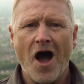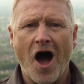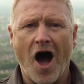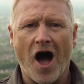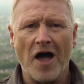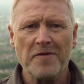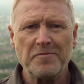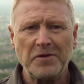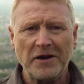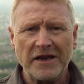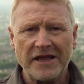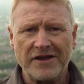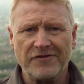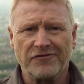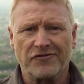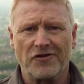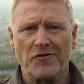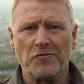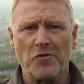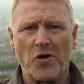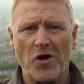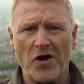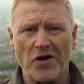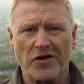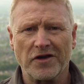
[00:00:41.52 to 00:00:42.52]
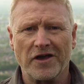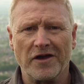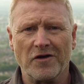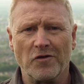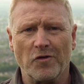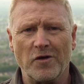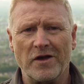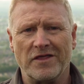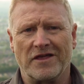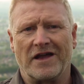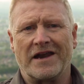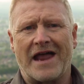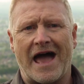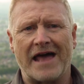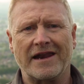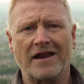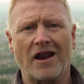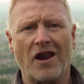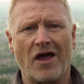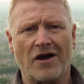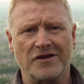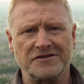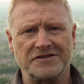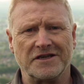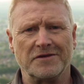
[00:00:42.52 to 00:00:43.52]
I believe from working with and
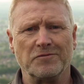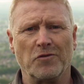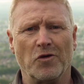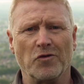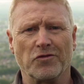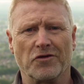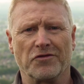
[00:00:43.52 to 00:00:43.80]
analysing more